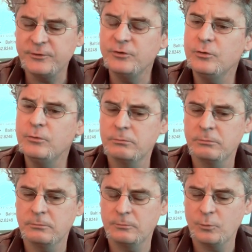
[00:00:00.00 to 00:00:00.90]
do
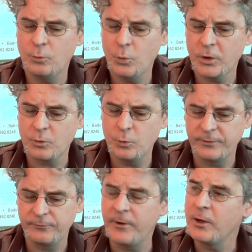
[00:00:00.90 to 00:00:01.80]
work
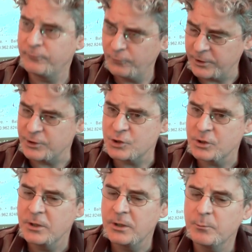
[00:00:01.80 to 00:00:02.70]
with found footage,
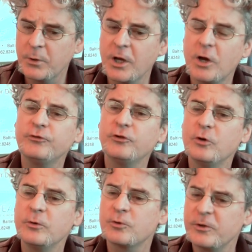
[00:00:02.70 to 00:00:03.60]
but I
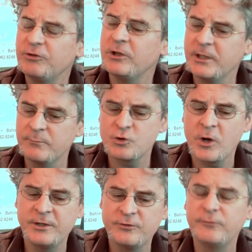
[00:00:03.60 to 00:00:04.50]
also increasingly am
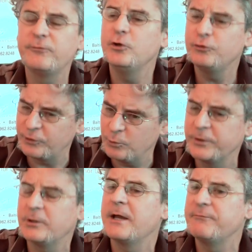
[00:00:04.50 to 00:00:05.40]
trying to fuse it
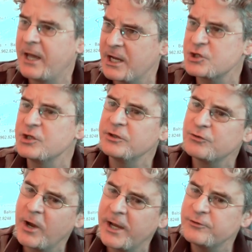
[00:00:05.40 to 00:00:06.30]
with live action and
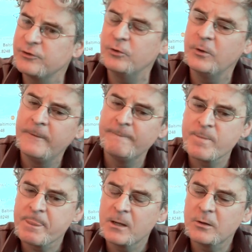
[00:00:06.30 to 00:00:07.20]
trying
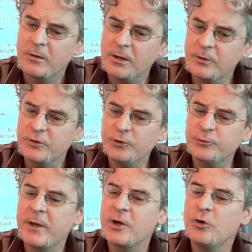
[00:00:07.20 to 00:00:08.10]
to use
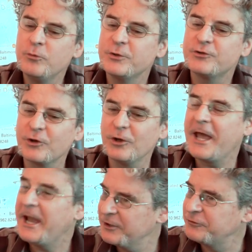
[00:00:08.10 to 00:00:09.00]
my own material
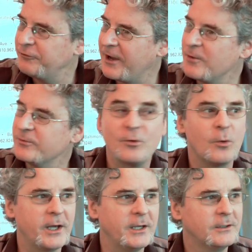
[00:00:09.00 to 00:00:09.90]
as found
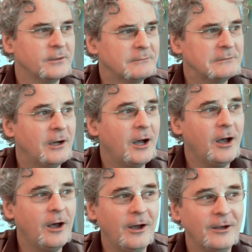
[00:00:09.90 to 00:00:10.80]
footage.
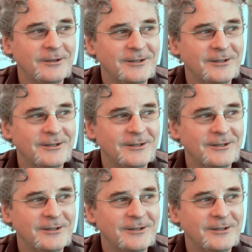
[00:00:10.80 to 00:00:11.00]
Oh!